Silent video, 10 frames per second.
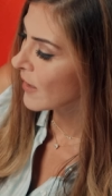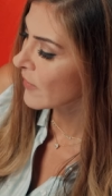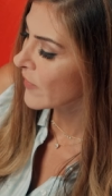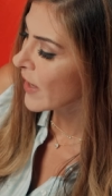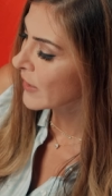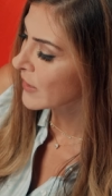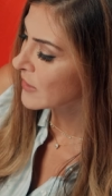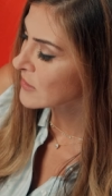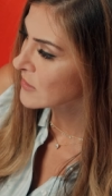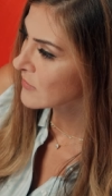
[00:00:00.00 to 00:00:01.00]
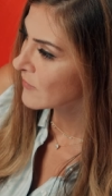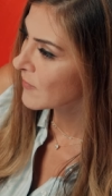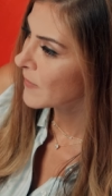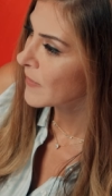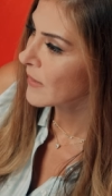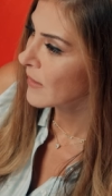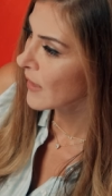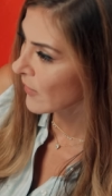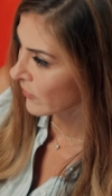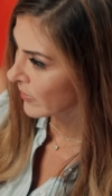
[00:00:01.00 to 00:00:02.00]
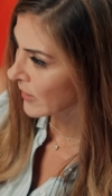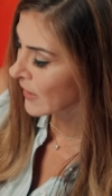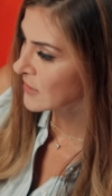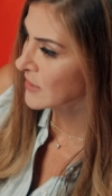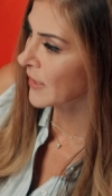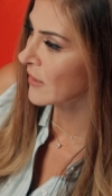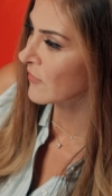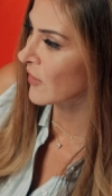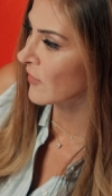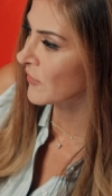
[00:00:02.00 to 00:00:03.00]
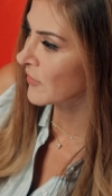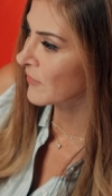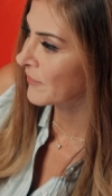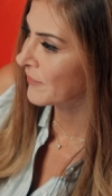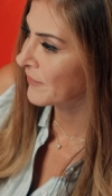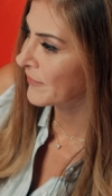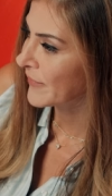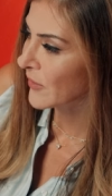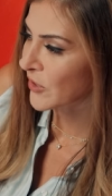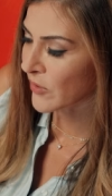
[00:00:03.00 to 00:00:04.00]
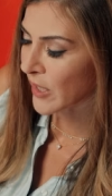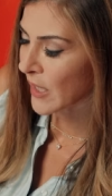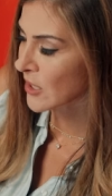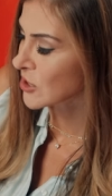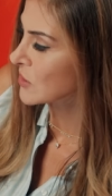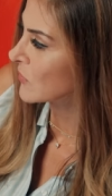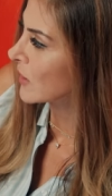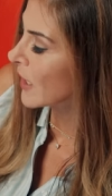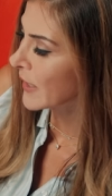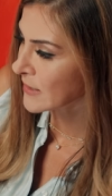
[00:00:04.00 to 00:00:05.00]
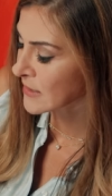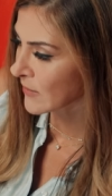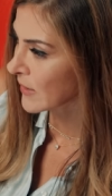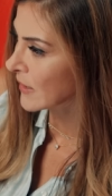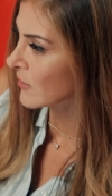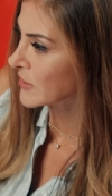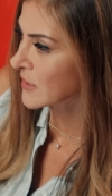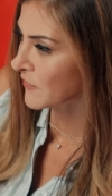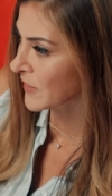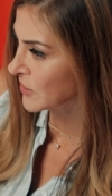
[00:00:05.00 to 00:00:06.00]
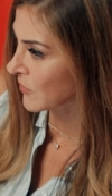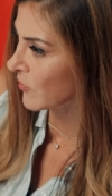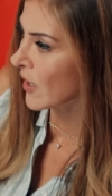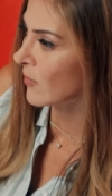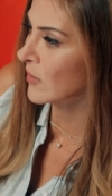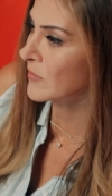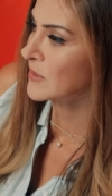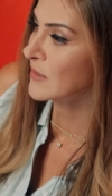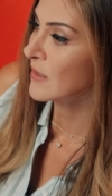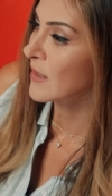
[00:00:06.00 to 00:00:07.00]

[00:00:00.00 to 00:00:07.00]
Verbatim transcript: and that is everybody has to get involved. You can't just rely on somebody else to fix your problems.